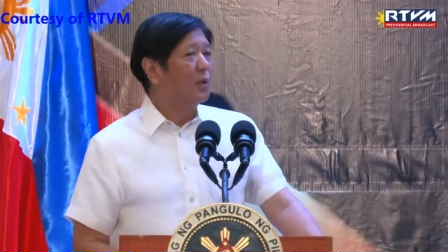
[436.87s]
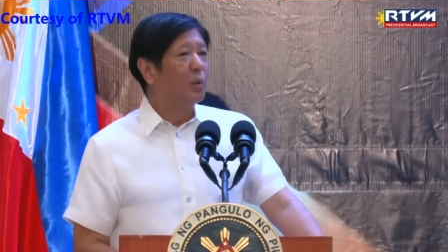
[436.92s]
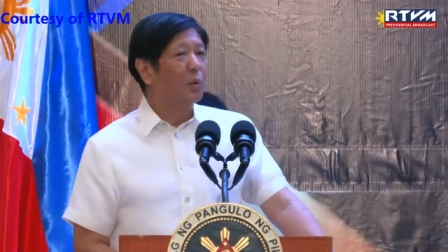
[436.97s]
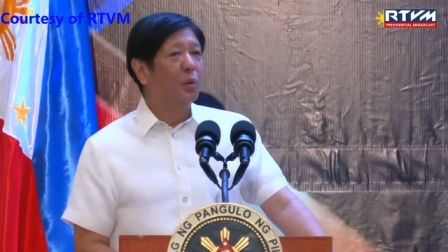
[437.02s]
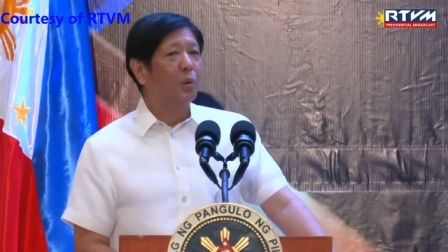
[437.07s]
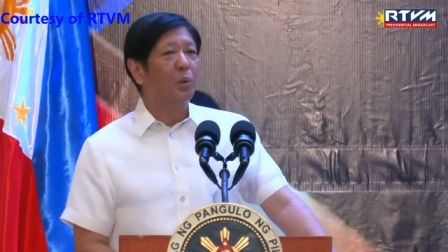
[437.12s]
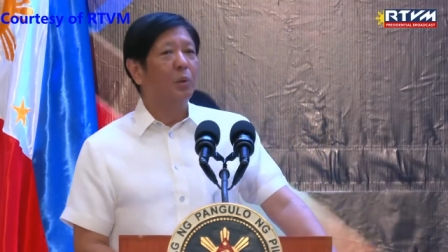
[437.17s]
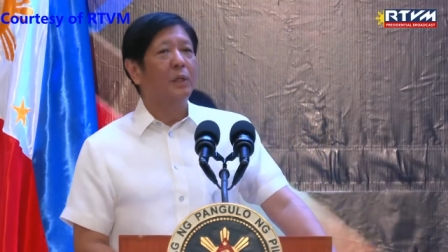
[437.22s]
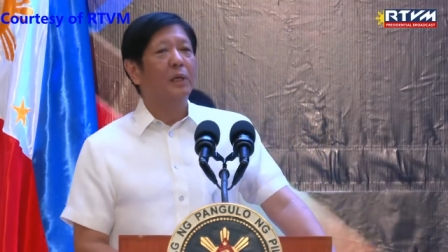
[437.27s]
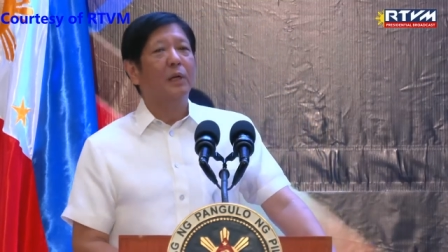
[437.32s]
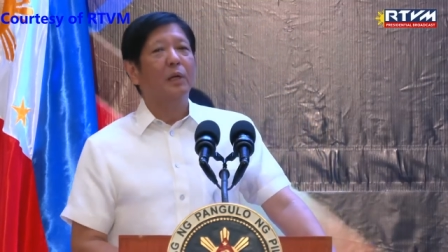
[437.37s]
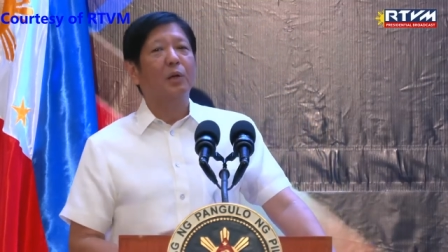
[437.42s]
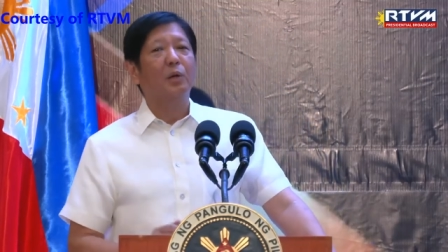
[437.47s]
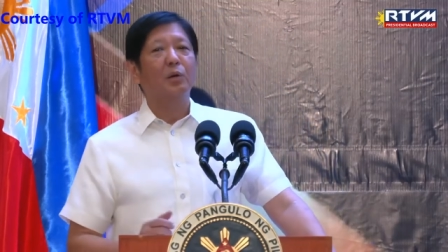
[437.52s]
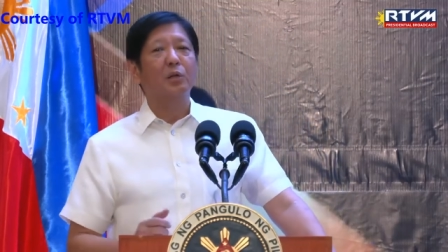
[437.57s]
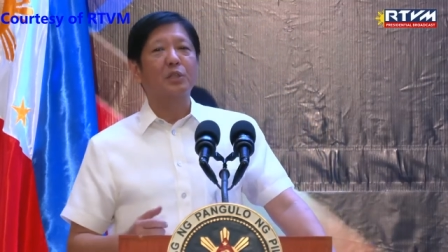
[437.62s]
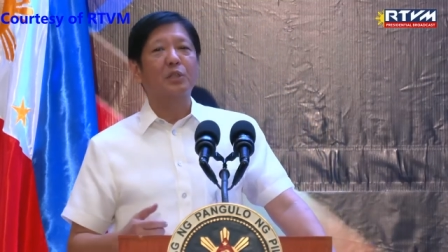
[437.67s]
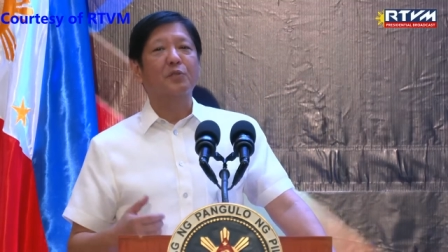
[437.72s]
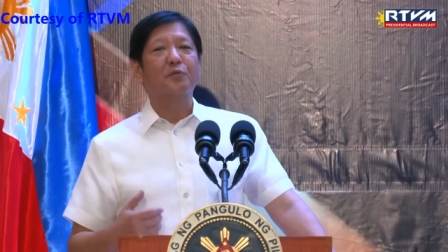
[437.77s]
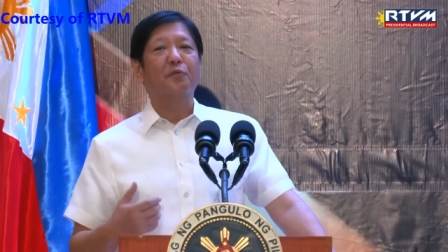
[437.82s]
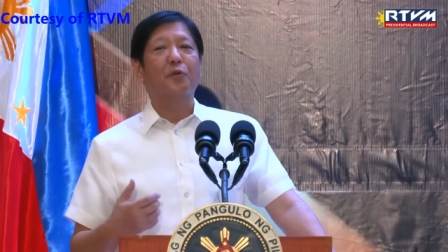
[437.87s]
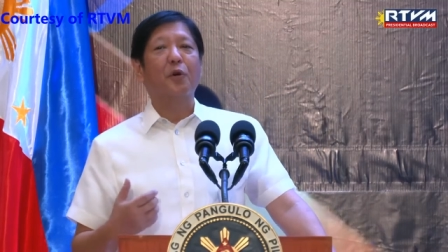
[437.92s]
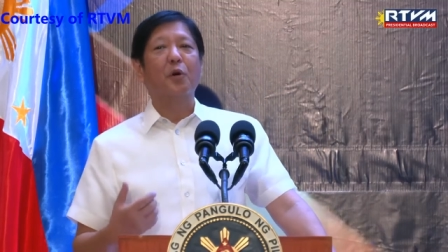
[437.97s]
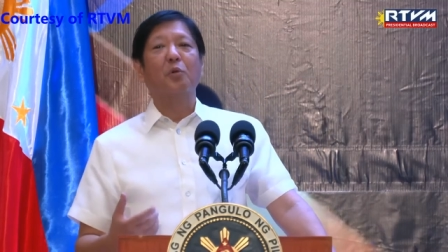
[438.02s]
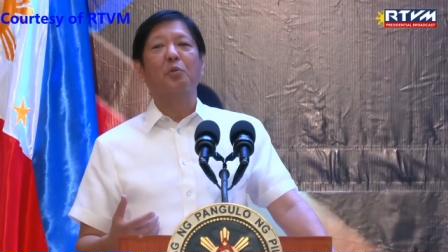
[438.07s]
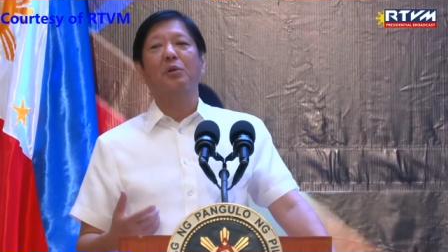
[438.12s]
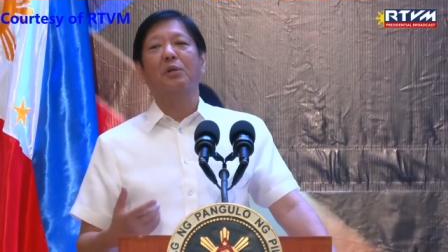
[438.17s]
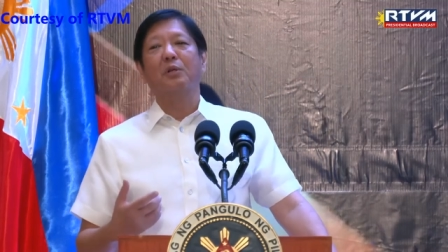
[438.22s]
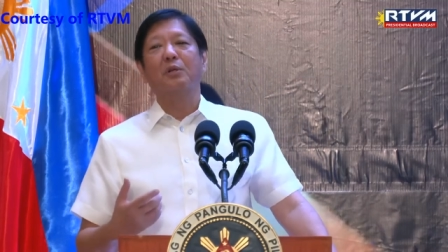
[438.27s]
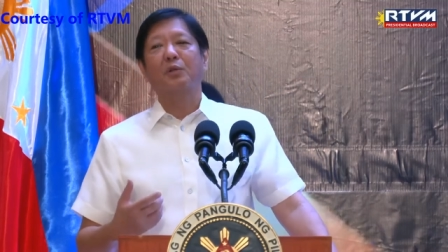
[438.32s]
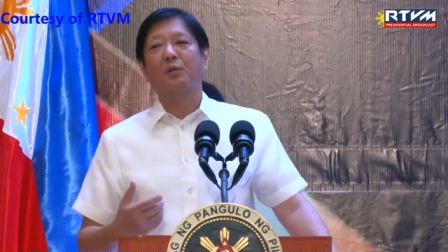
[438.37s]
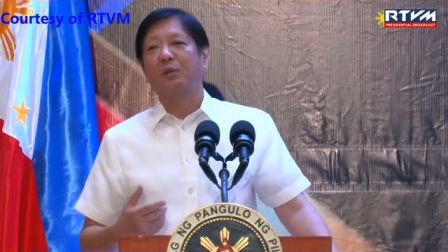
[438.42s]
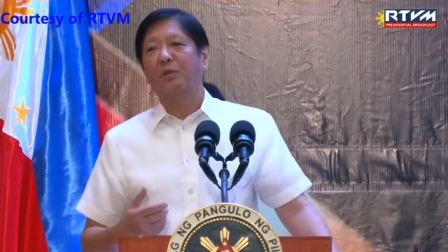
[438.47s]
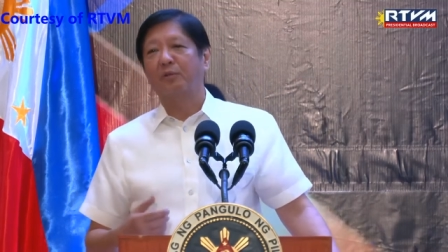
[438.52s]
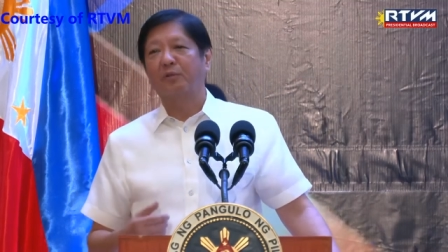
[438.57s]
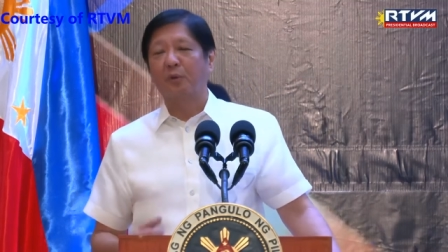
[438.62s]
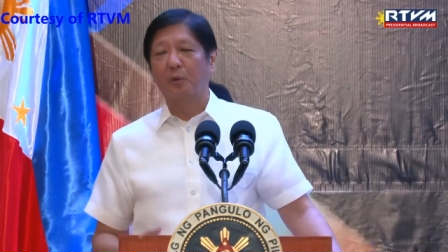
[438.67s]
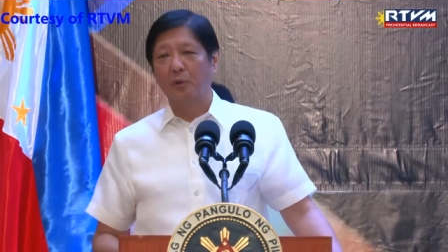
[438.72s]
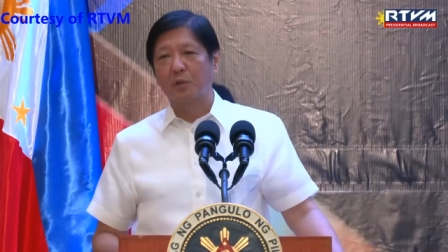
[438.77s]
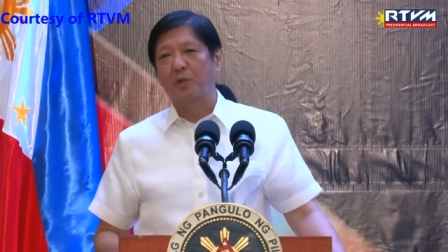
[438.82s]
who looks forward to
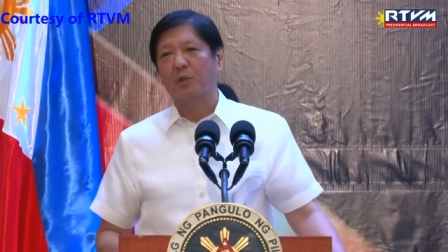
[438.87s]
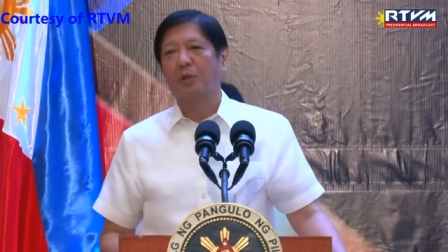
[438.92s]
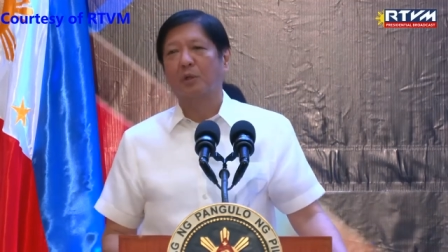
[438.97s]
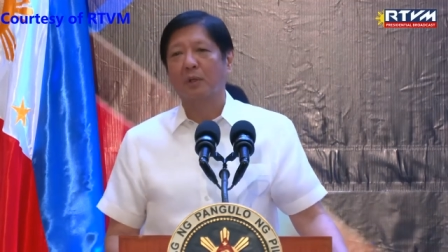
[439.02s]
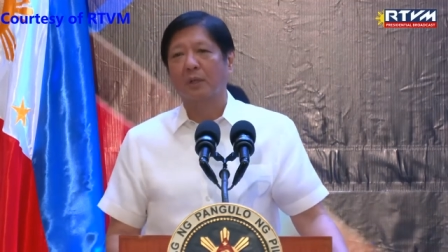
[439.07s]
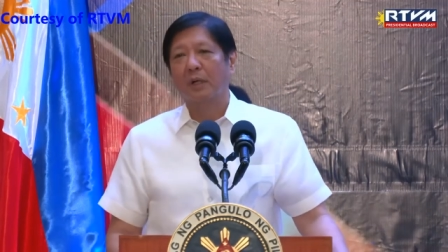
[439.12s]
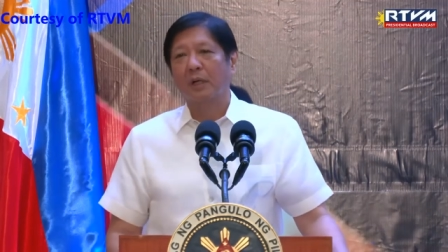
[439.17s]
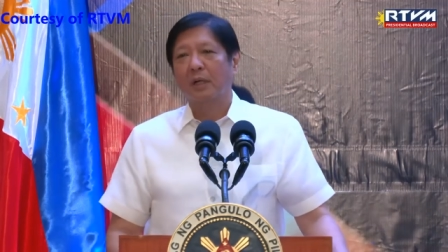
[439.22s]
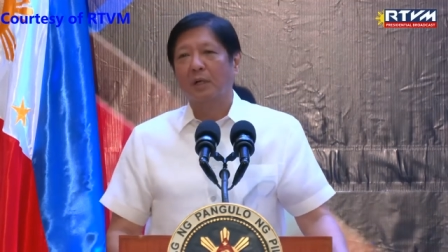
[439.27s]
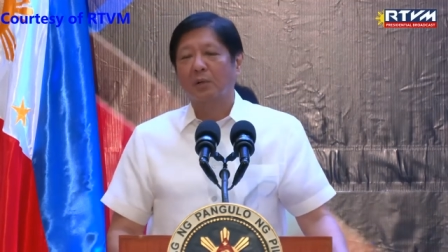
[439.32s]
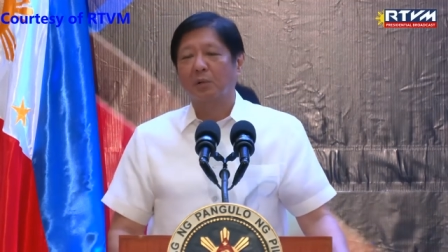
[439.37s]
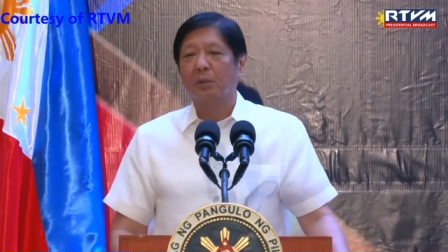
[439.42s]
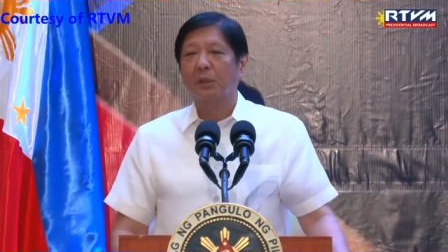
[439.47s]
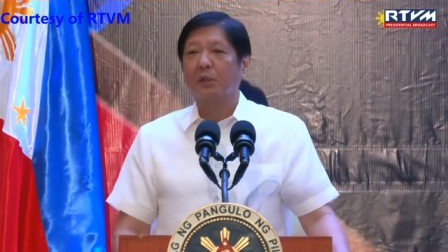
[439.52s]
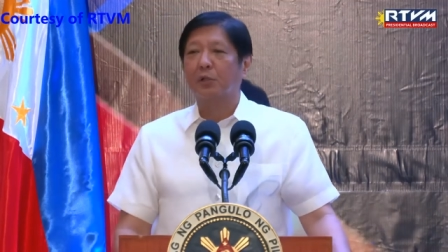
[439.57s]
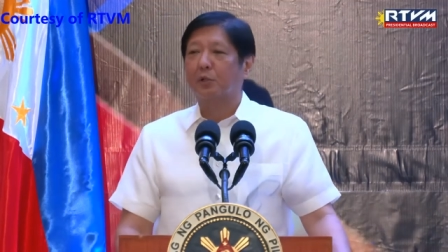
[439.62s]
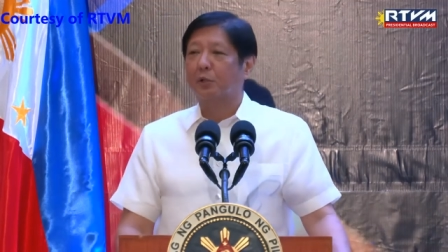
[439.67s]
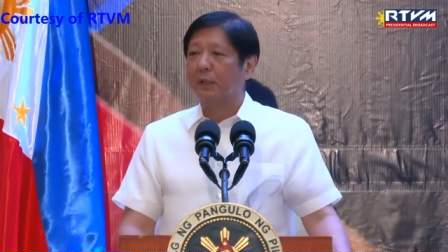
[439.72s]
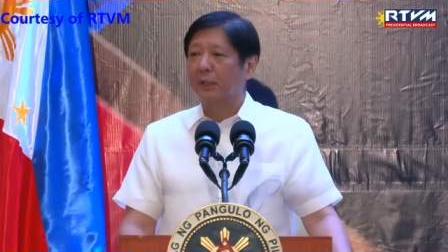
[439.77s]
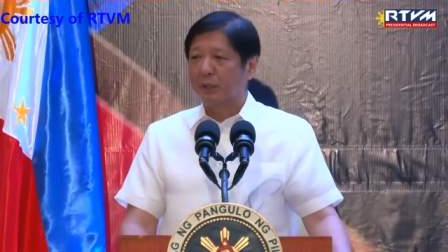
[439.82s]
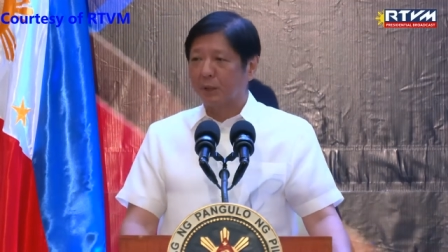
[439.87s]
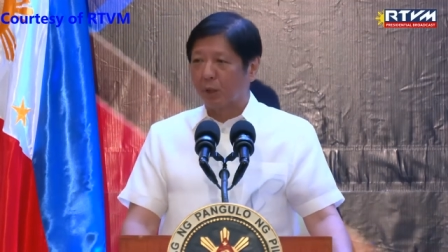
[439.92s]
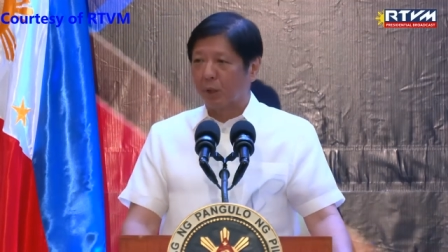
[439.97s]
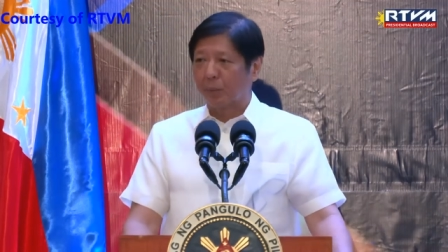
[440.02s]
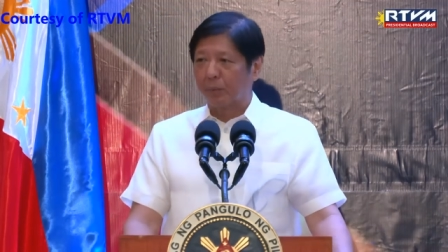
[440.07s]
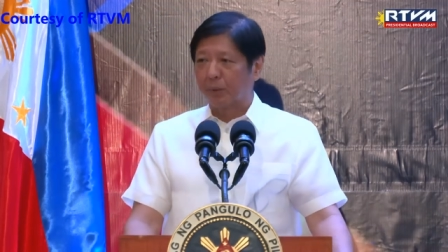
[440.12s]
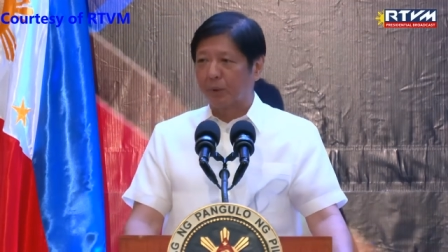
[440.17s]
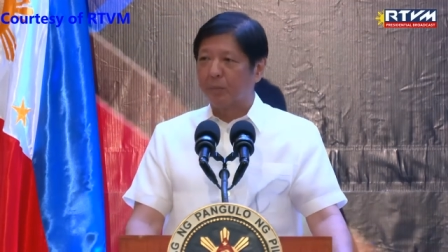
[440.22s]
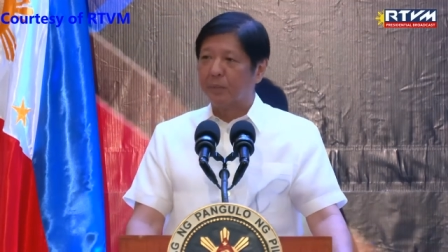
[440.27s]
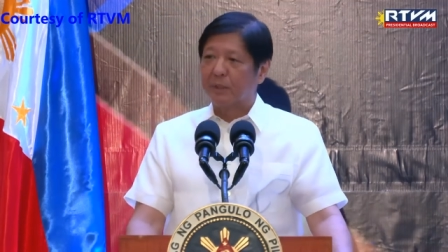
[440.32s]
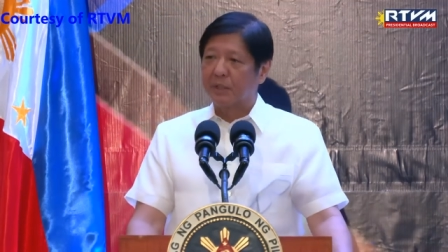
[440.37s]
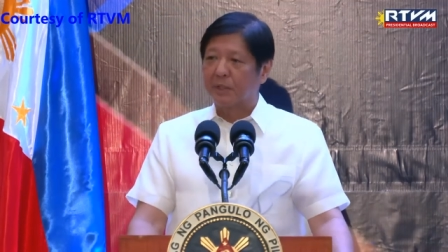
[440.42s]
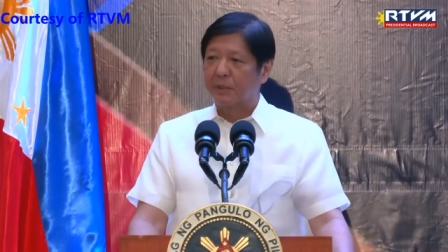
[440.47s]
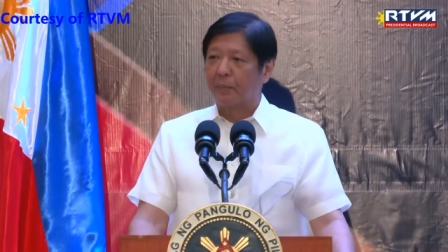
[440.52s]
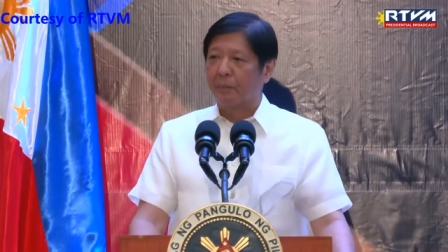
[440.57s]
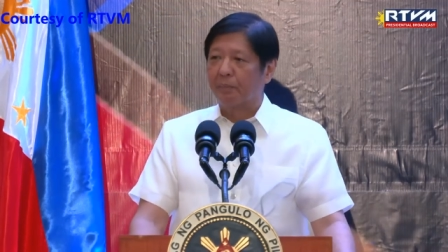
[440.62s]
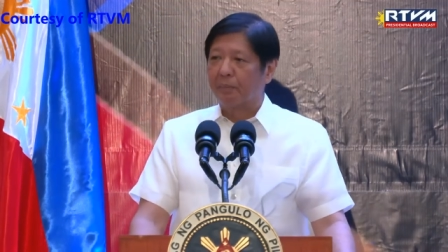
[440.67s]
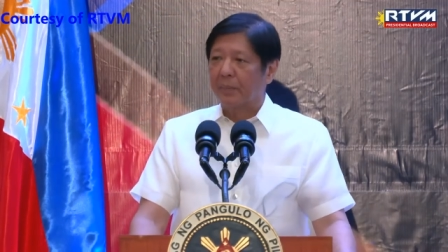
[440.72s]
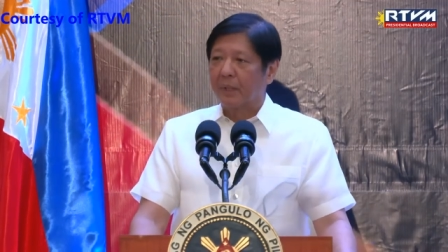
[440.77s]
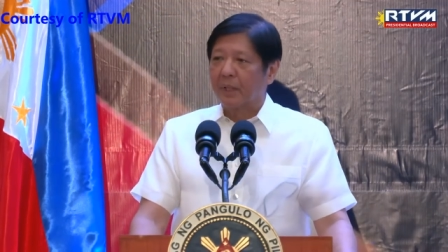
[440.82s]
the future with great optimism.